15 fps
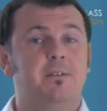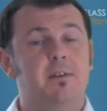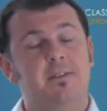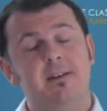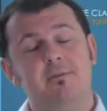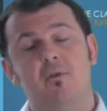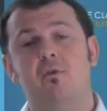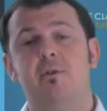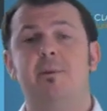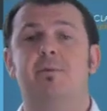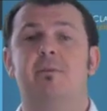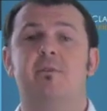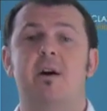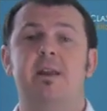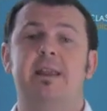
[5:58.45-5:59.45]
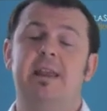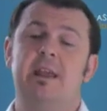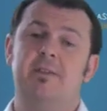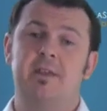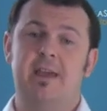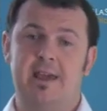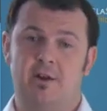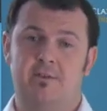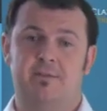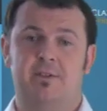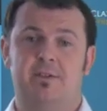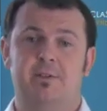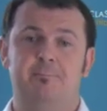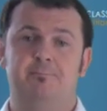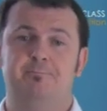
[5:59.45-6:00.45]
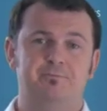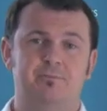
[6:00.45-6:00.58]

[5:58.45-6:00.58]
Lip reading: that they've already provided here at the head office.